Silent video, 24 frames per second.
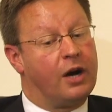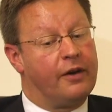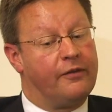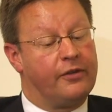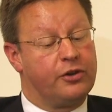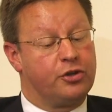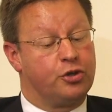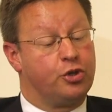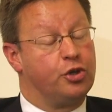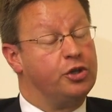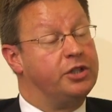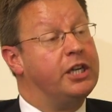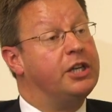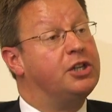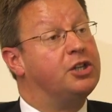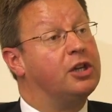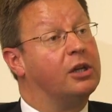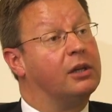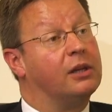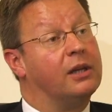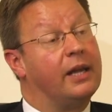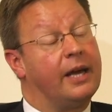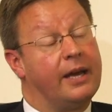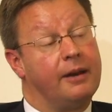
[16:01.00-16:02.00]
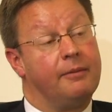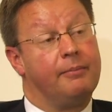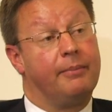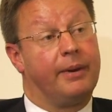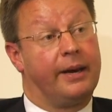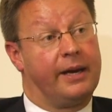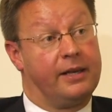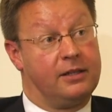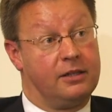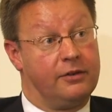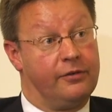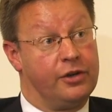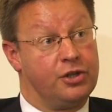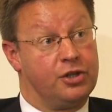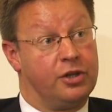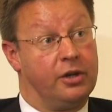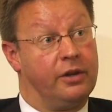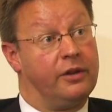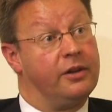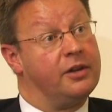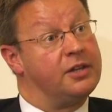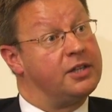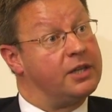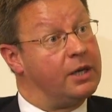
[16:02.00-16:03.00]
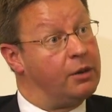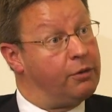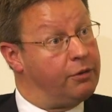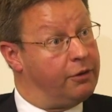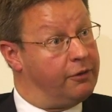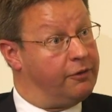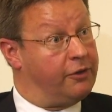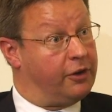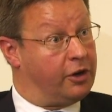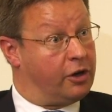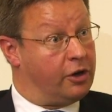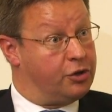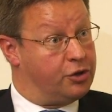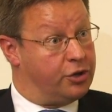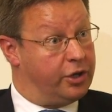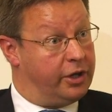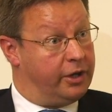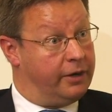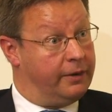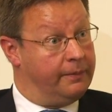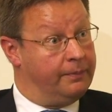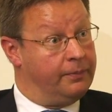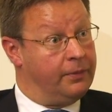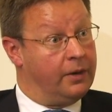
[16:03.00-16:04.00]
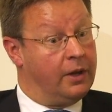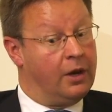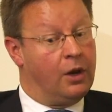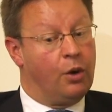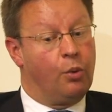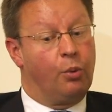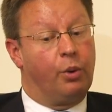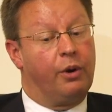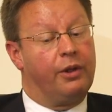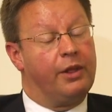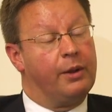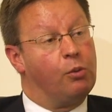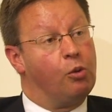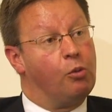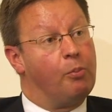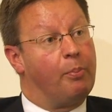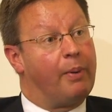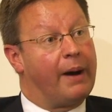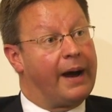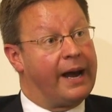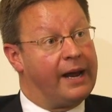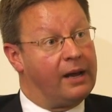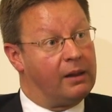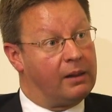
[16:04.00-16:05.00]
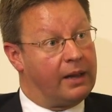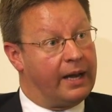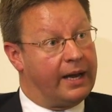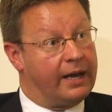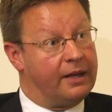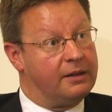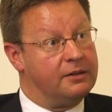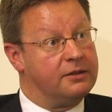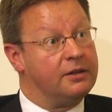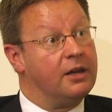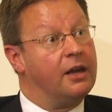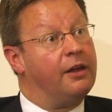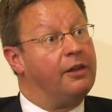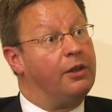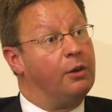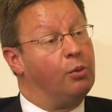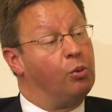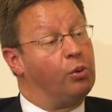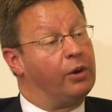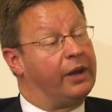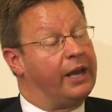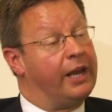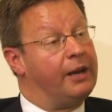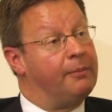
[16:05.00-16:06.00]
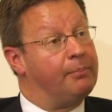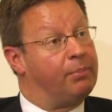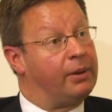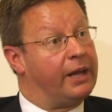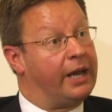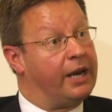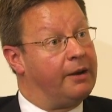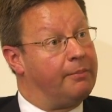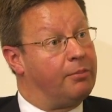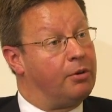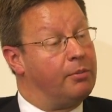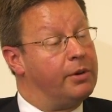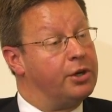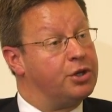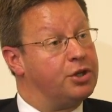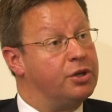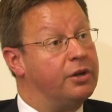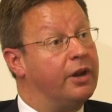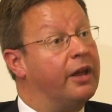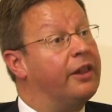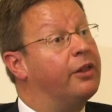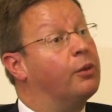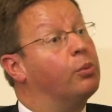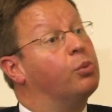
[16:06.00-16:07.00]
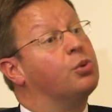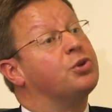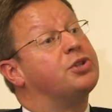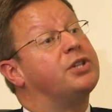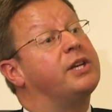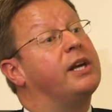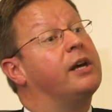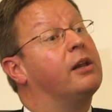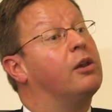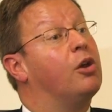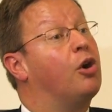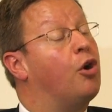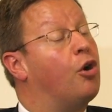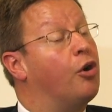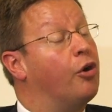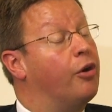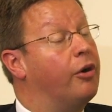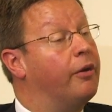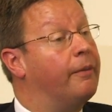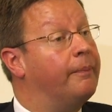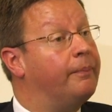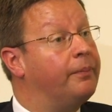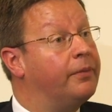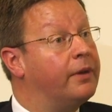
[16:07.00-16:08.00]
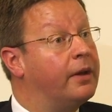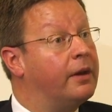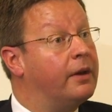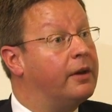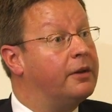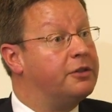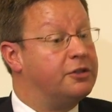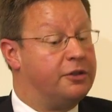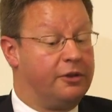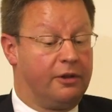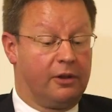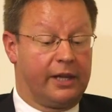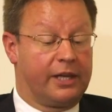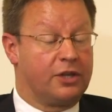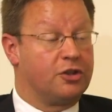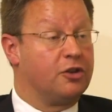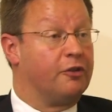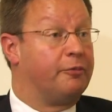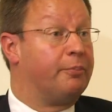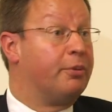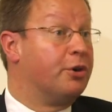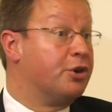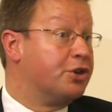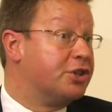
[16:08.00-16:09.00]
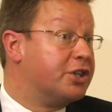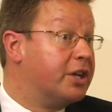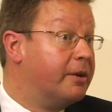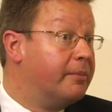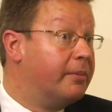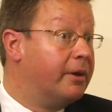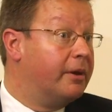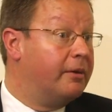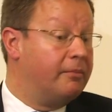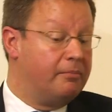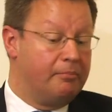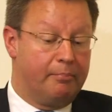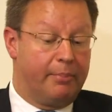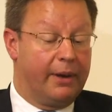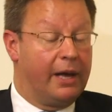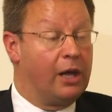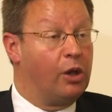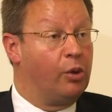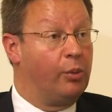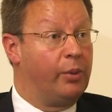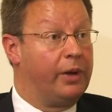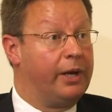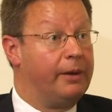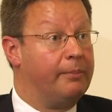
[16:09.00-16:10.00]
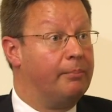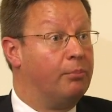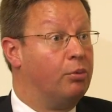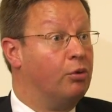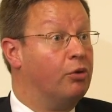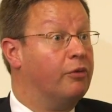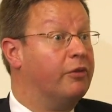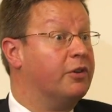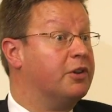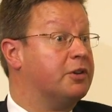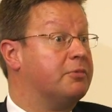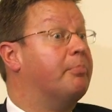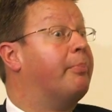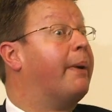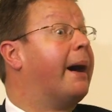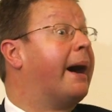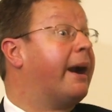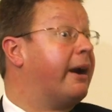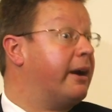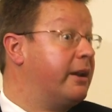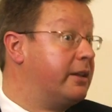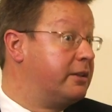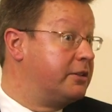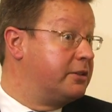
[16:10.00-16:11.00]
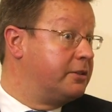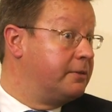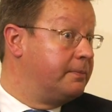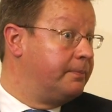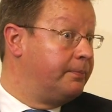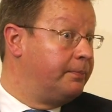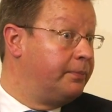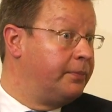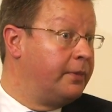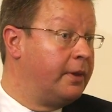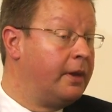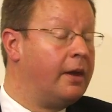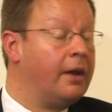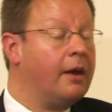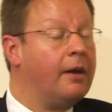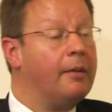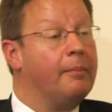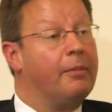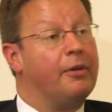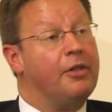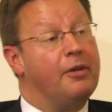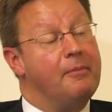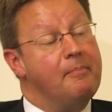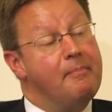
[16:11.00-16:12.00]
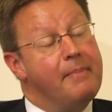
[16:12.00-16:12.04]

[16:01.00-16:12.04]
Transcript: have a strategic land buying division in the south of the country where they will buy land, they will gain planning permission, and they will sell it on to the likes of Persimmon, Bellway, Bovis, Barrett. But the